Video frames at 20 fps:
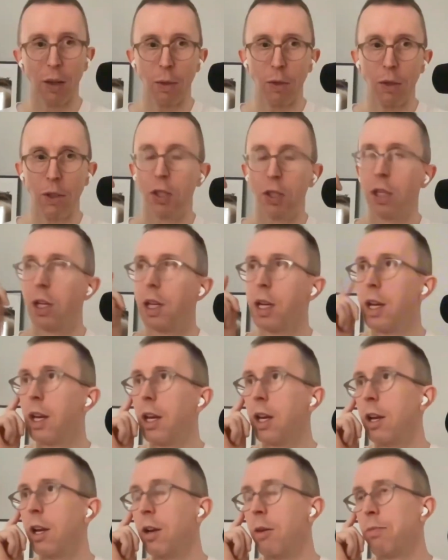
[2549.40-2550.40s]
coach,
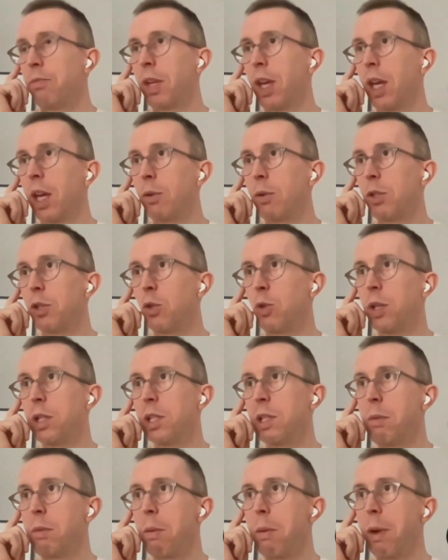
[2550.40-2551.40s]
and I was
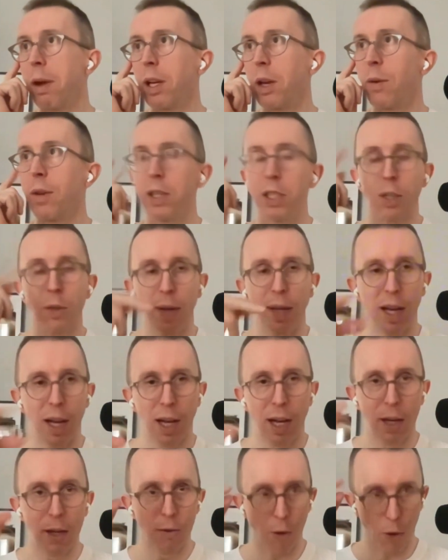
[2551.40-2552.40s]
talking to him about going and doing
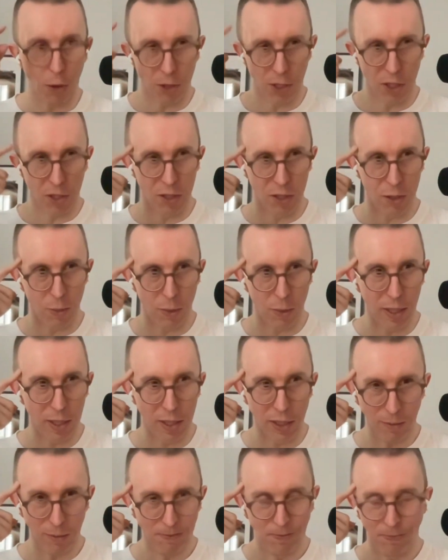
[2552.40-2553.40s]
high rocks in
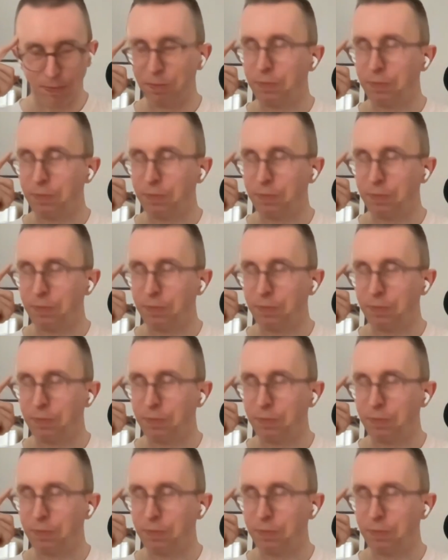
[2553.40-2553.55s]
Sweden.